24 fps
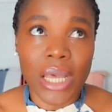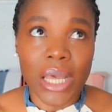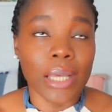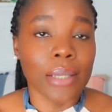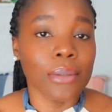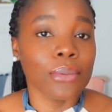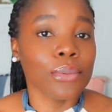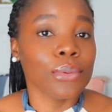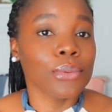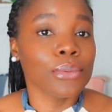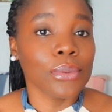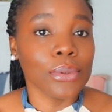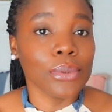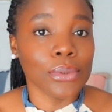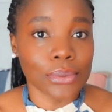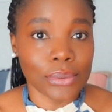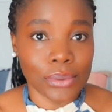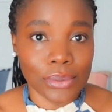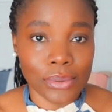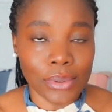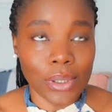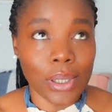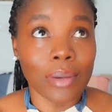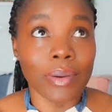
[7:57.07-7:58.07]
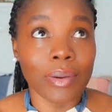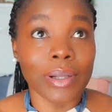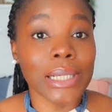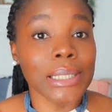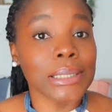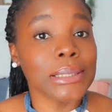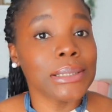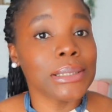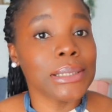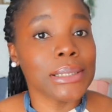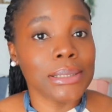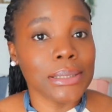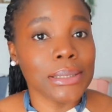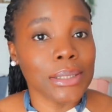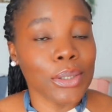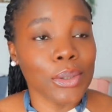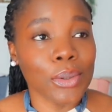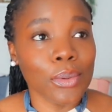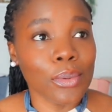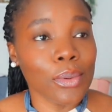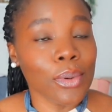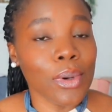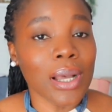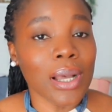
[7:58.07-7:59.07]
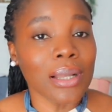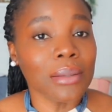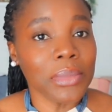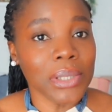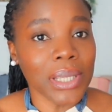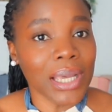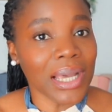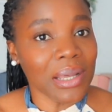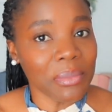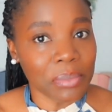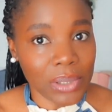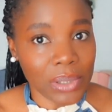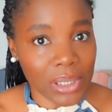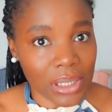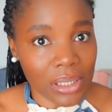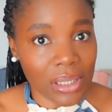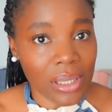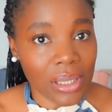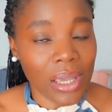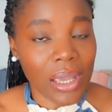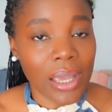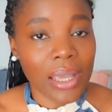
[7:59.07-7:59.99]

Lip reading: I will not. I'd rather stay single and be happy